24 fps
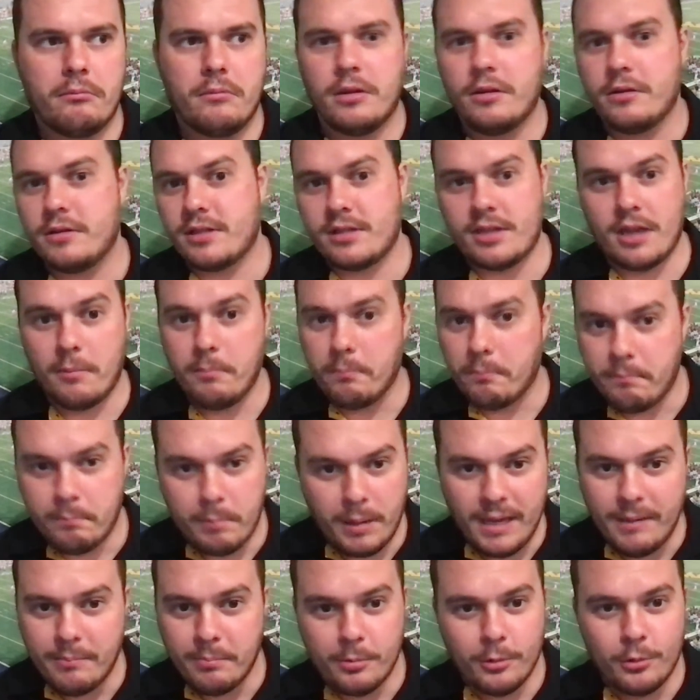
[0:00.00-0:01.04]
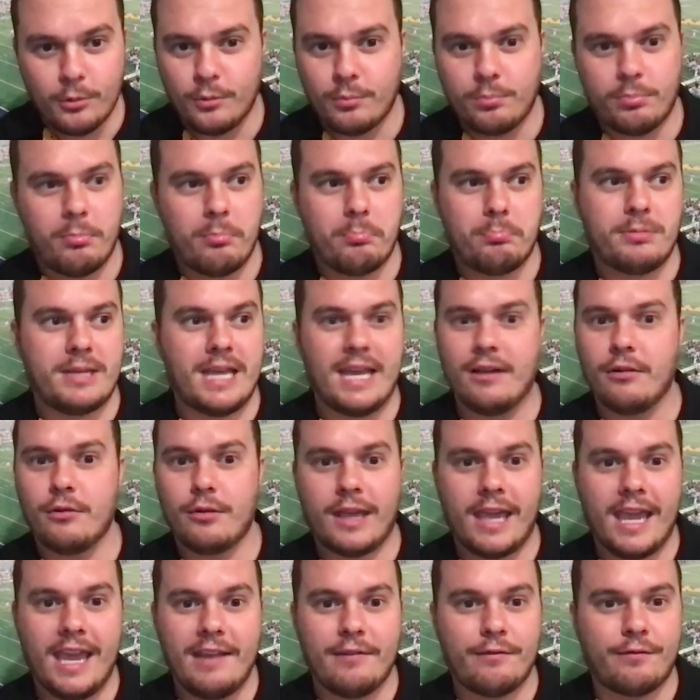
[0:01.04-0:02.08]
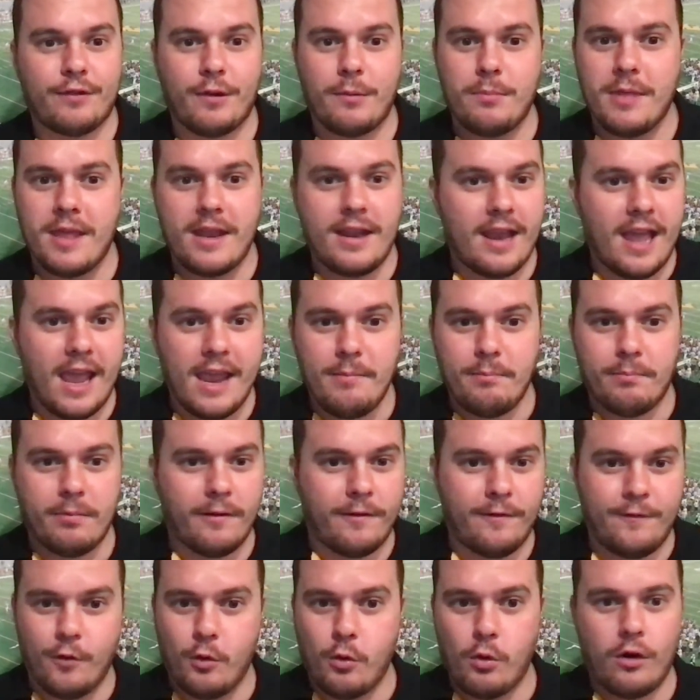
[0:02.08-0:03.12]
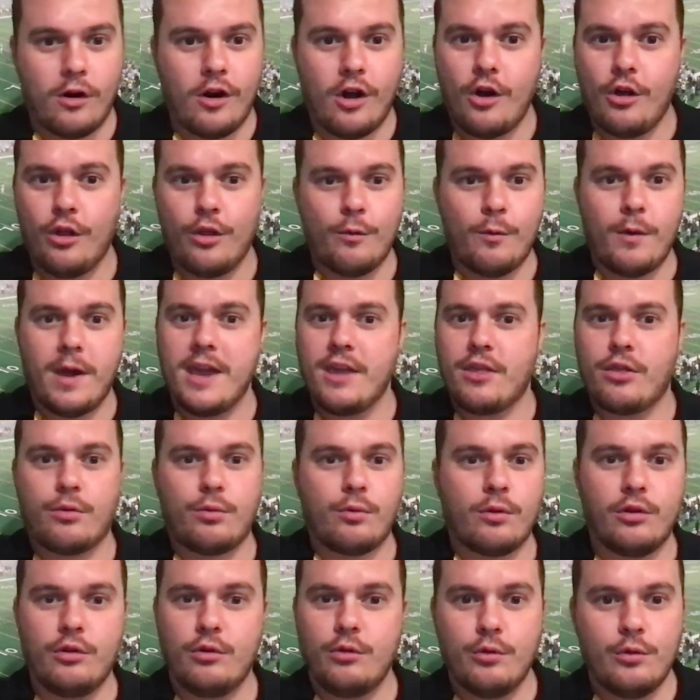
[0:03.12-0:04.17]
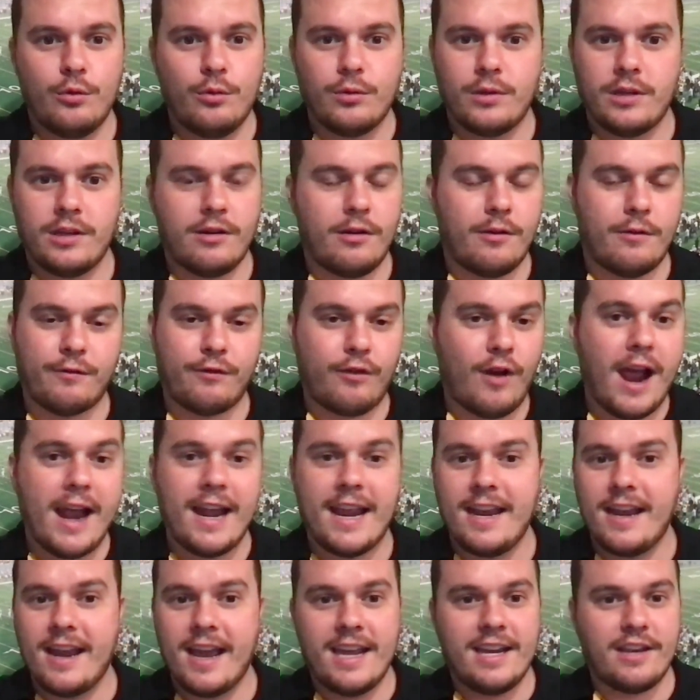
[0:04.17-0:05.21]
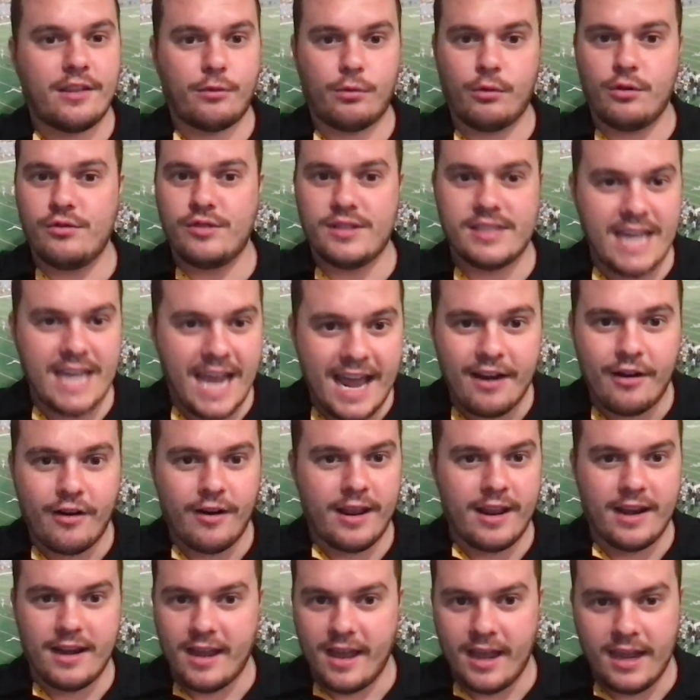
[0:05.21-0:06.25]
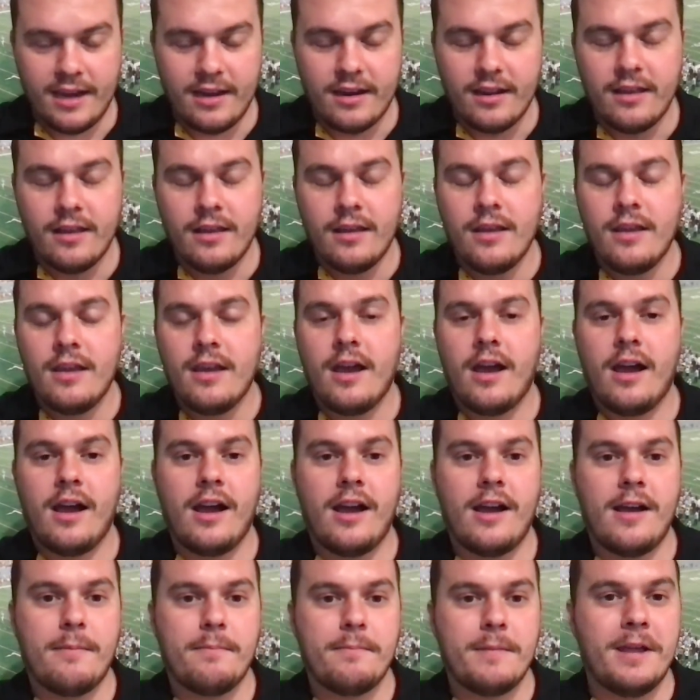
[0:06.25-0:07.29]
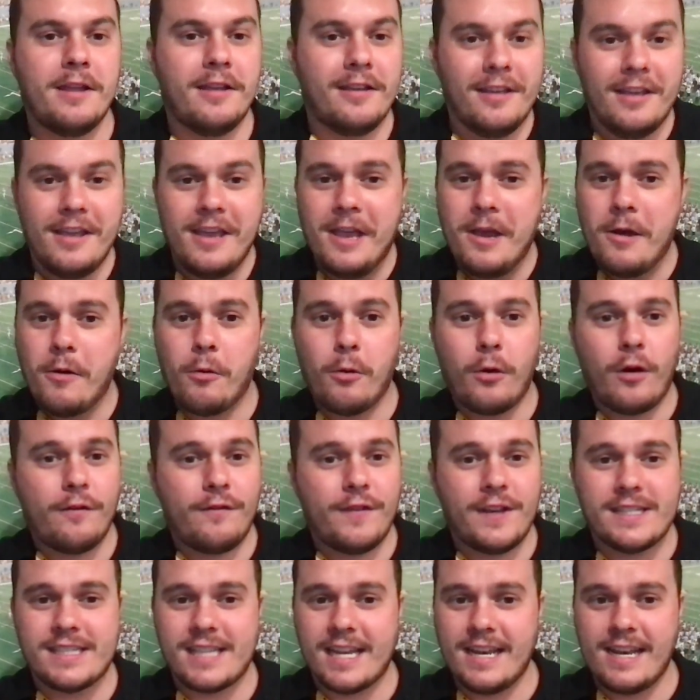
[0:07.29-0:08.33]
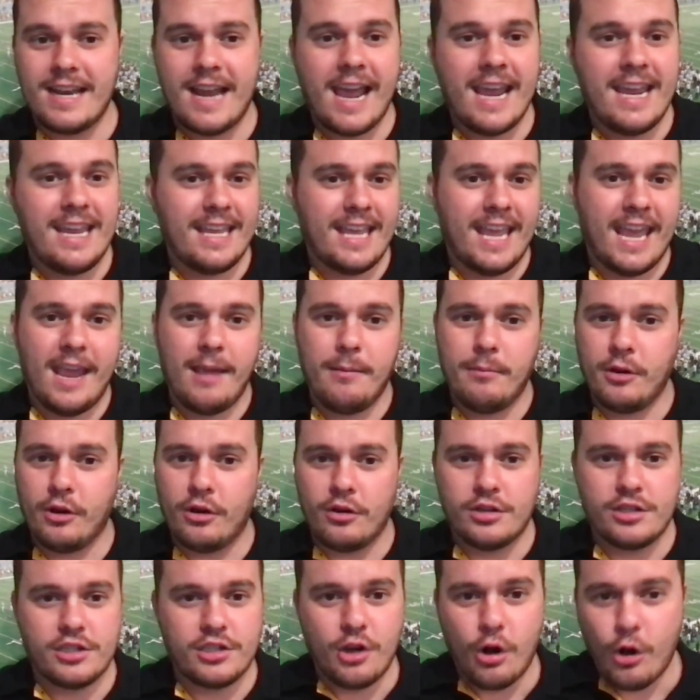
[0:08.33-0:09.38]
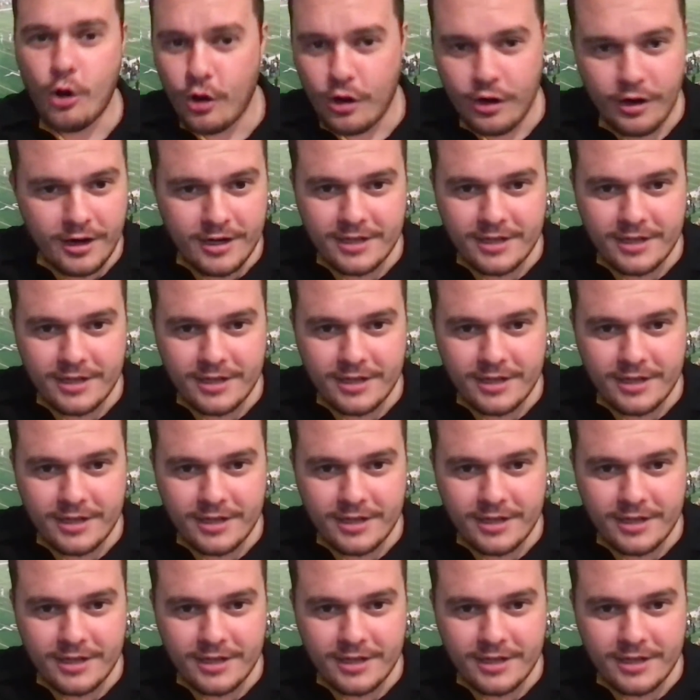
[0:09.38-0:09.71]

some people tailgate from the night before all the way through, Friday night through Saturday night. Or if it's a night game, you're starting